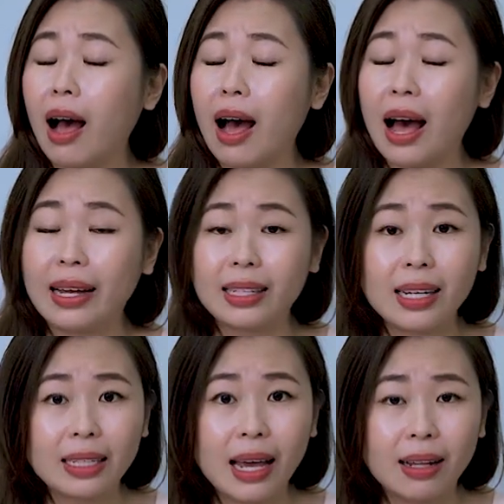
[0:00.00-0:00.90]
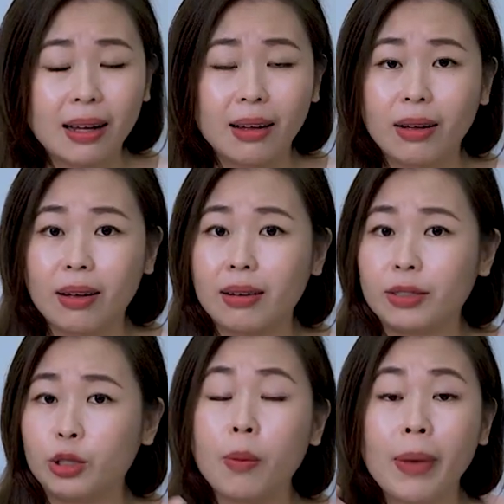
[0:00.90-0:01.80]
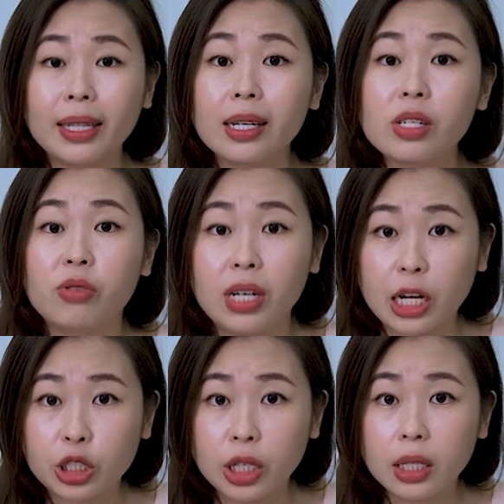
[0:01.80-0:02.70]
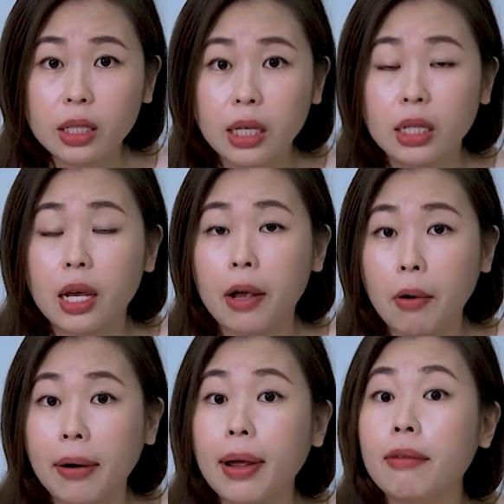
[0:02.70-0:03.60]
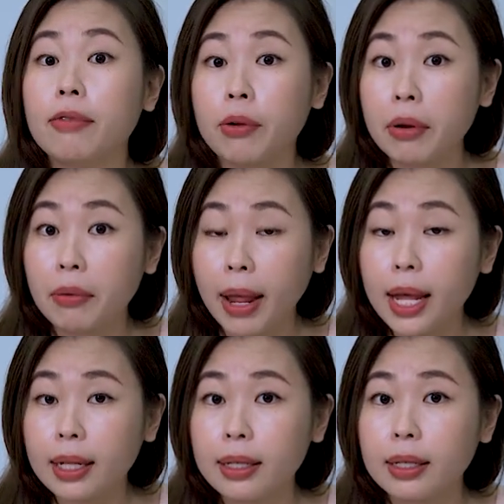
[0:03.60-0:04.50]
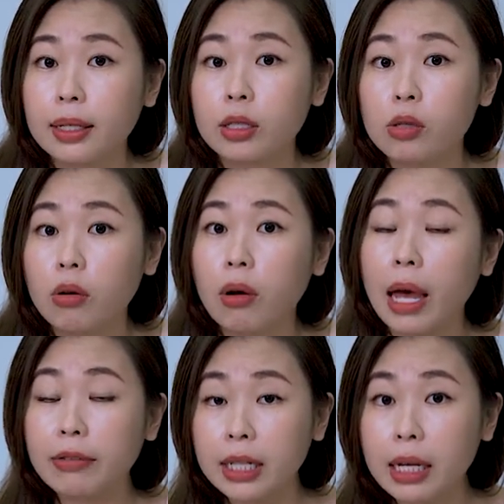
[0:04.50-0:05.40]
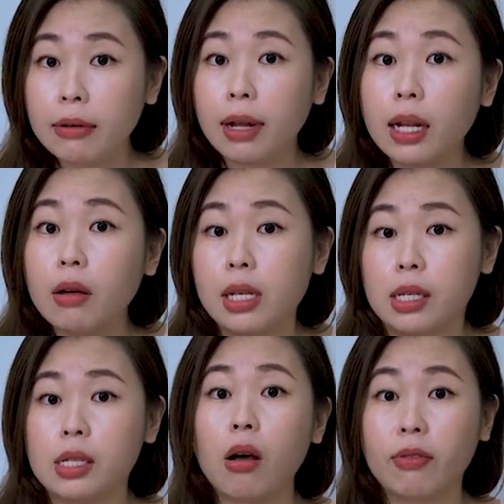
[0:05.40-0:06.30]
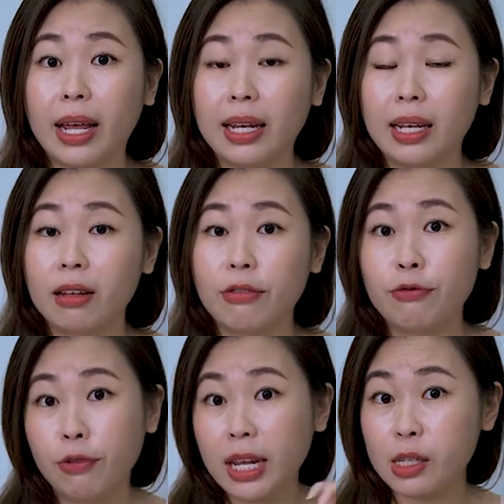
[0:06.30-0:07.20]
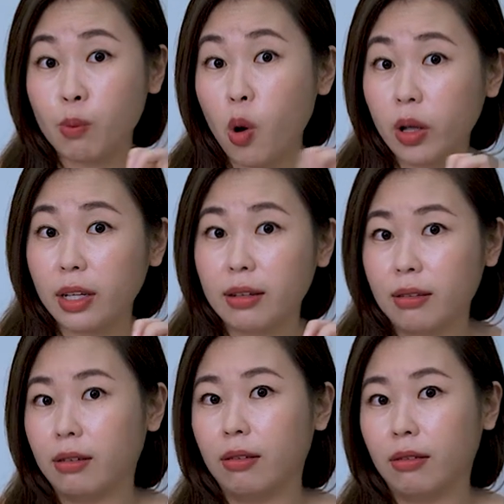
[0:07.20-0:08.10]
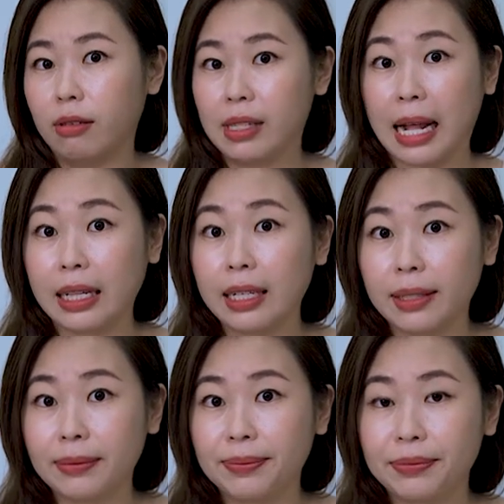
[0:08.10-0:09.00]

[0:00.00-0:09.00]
I did get a tremendous reduction in the inquiry and viewing rate, so everything right now is sort of like in a freeze mode, stagnant.